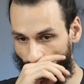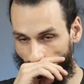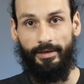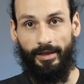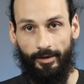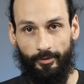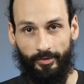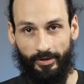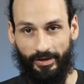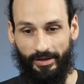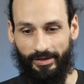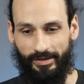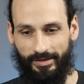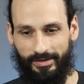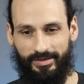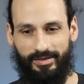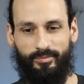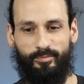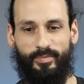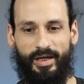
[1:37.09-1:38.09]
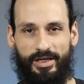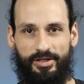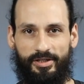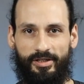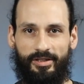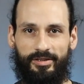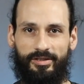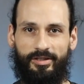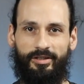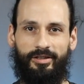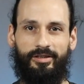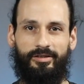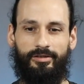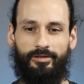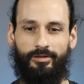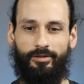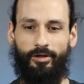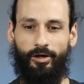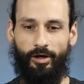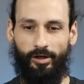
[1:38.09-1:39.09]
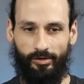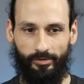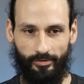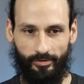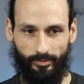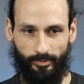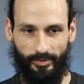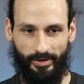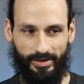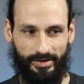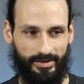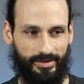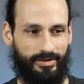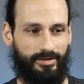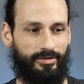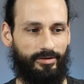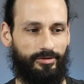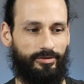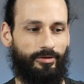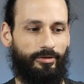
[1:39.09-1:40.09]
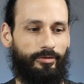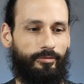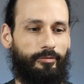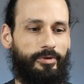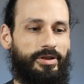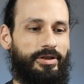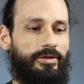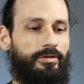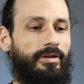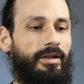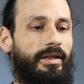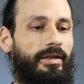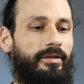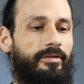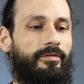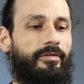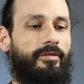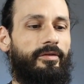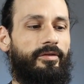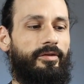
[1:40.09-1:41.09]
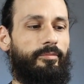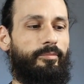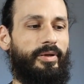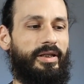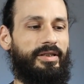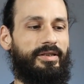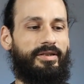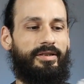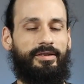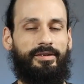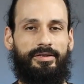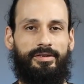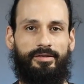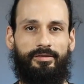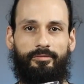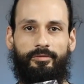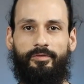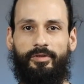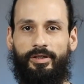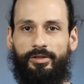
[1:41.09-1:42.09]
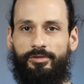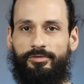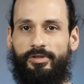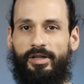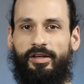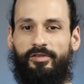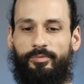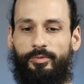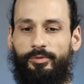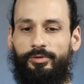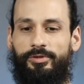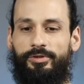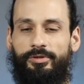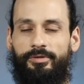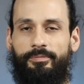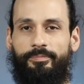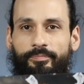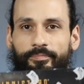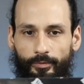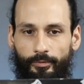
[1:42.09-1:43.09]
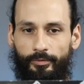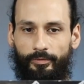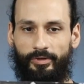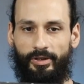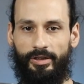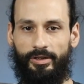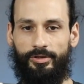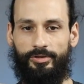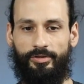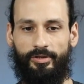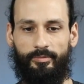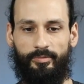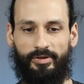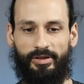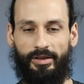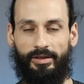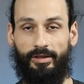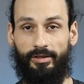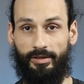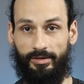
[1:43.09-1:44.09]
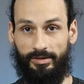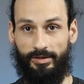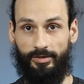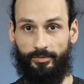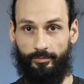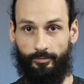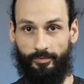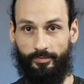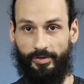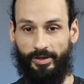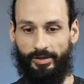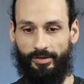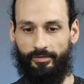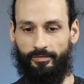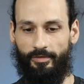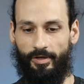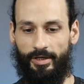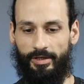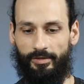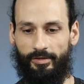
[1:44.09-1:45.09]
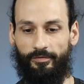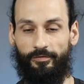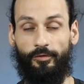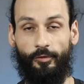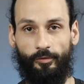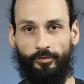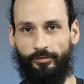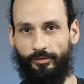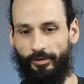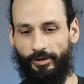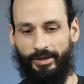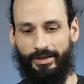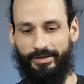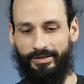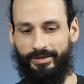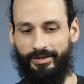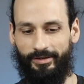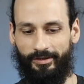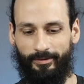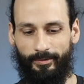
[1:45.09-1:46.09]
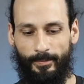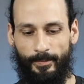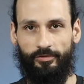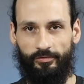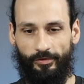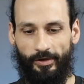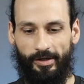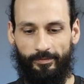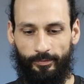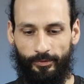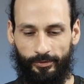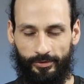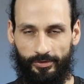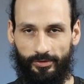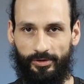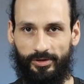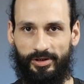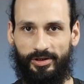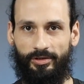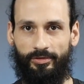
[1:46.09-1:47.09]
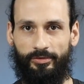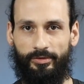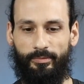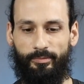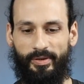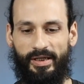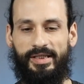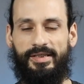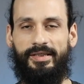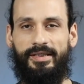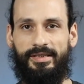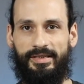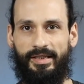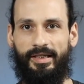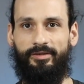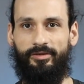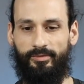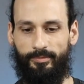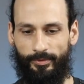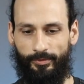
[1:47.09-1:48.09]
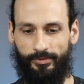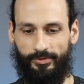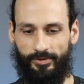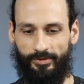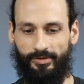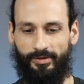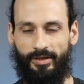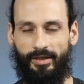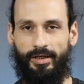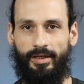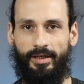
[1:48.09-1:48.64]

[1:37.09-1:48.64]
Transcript: Nowadays, Magic has gone all over the place. So we still have the basics. We've got the draft booster. So we're doing Innistrad Midnight Hunt because we've got the full variety here. So the draft booster is still your basic standard booster.